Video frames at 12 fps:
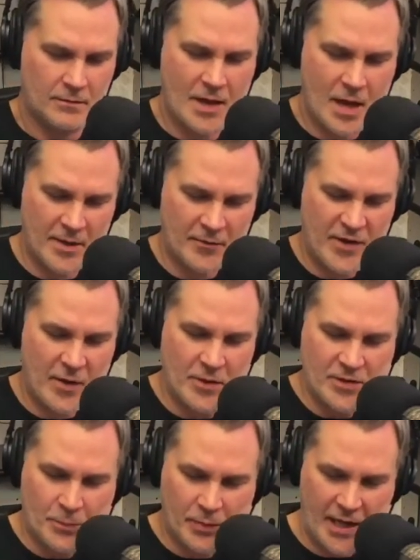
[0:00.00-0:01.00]
Yeah, but if he
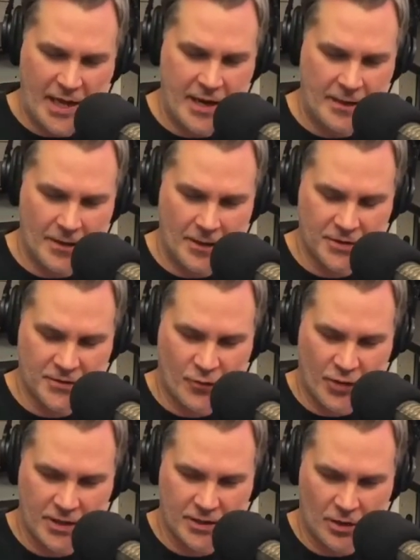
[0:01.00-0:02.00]
was playing those
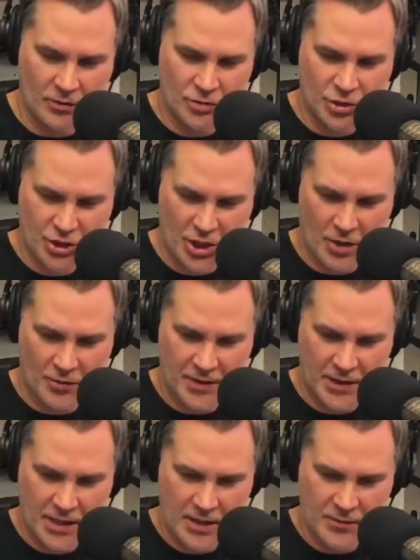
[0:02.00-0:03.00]
for his own show,
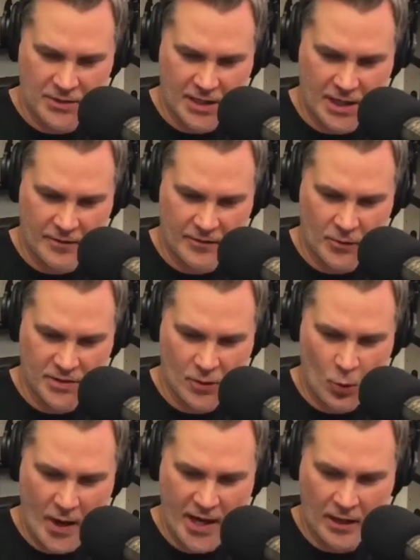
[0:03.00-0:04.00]
then he was kind of it was a
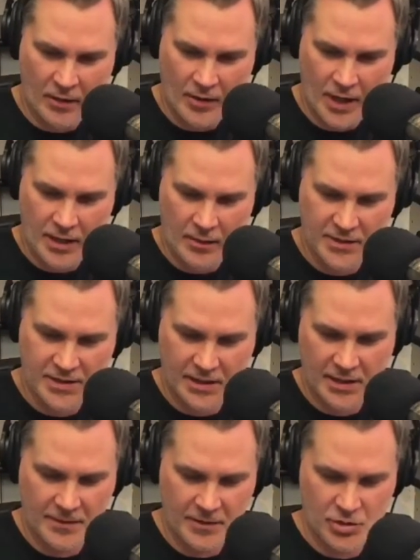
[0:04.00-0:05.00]
wink, right? Yeah, it was
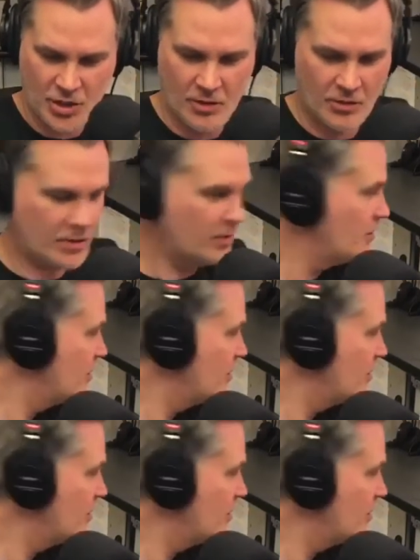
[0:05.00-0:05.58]
in on the joke. No,